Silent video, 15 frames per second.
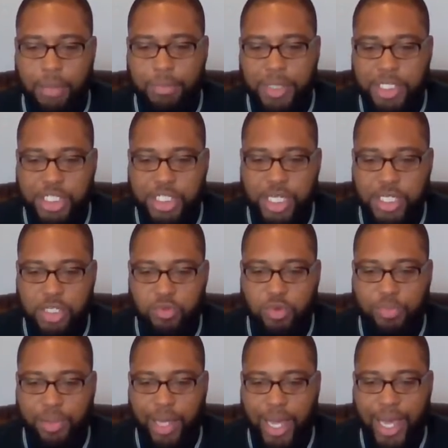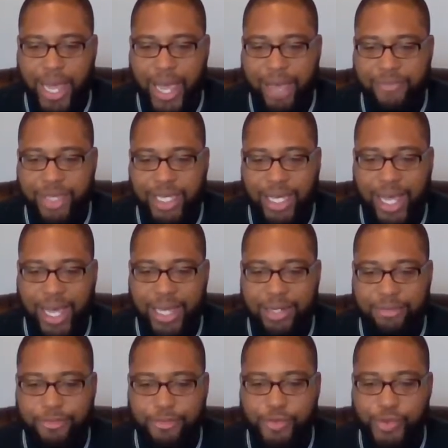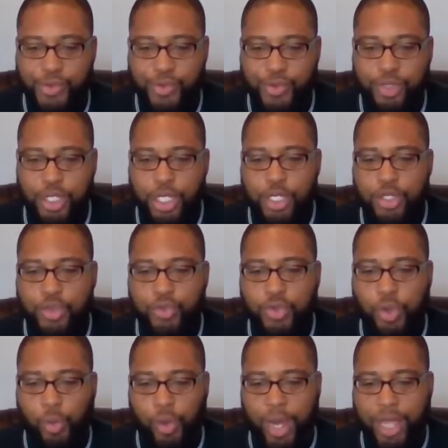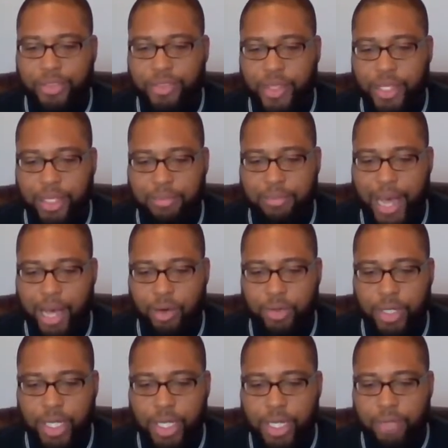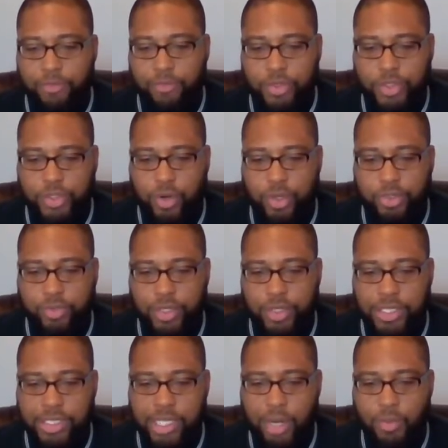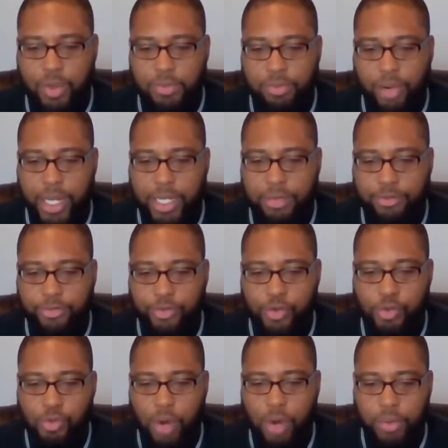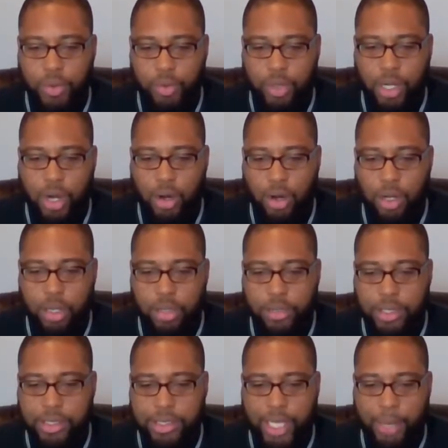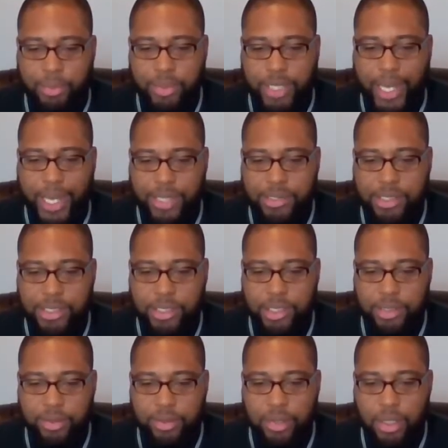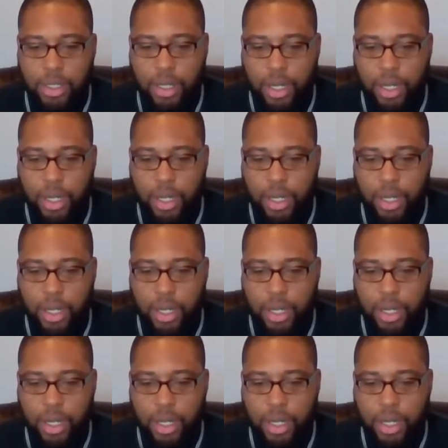But Jesus replied, "I have a kind of food you know nothing about." Verse 33, "Did someone bring him food while we were gone?" The disciples asked each other.